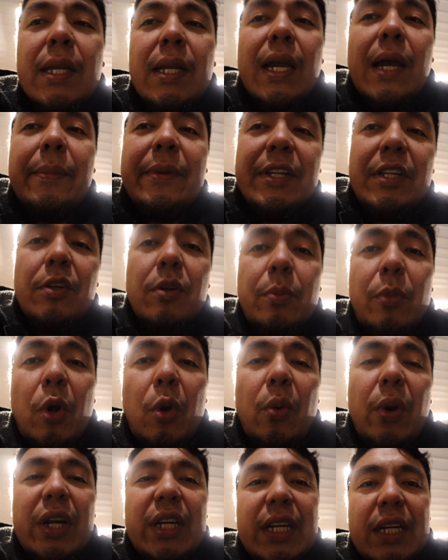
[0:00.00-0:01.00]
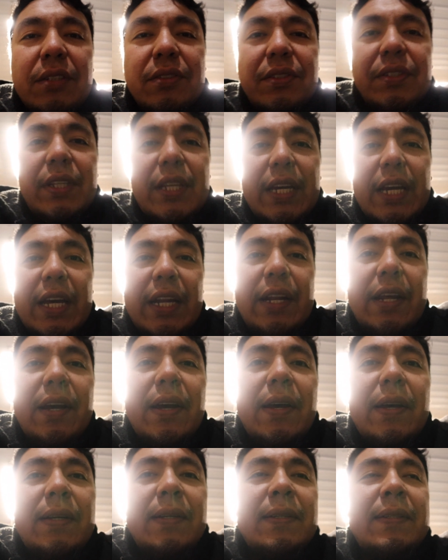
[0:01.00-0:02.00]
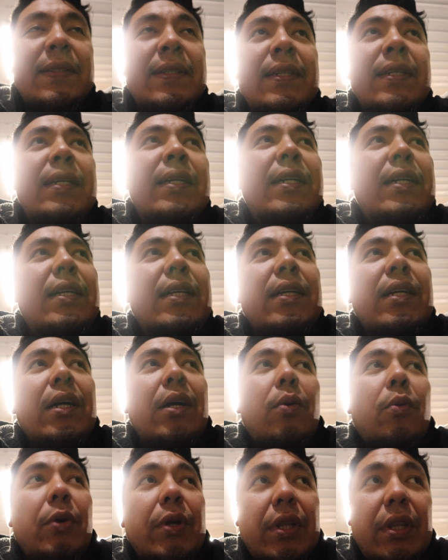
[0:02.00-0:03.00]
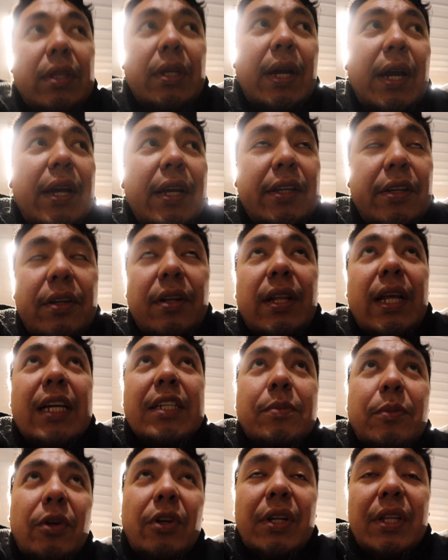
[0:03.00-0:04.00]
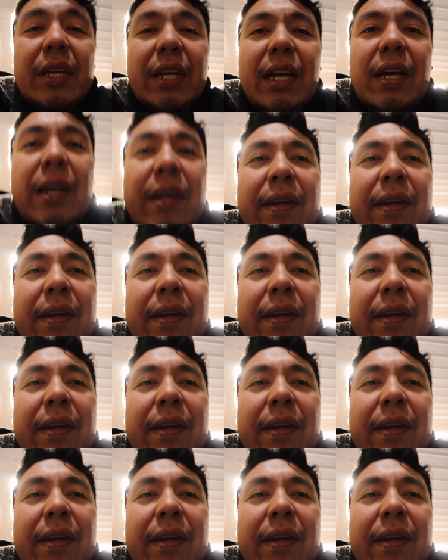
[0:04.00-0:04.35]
I've been doing more workouts that would utilize more of the